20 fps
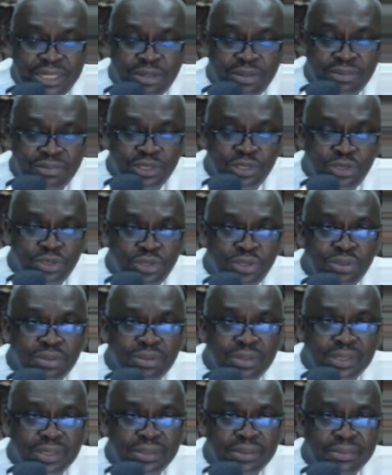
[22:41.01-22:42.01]
of this
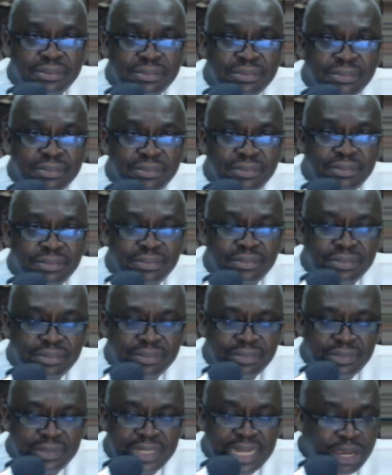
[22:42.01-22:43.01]
truth
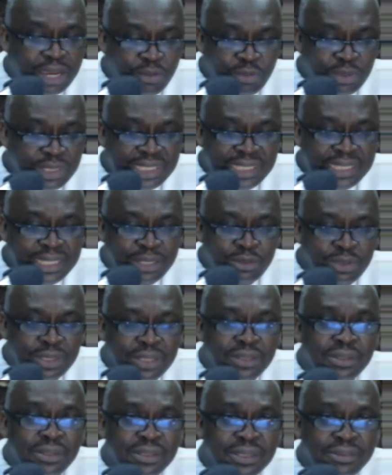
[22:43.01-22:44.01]
I always share with
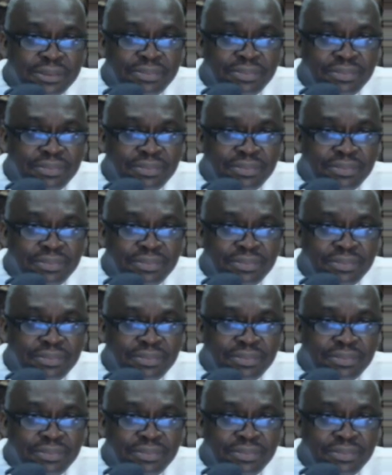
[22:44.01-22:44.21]
us.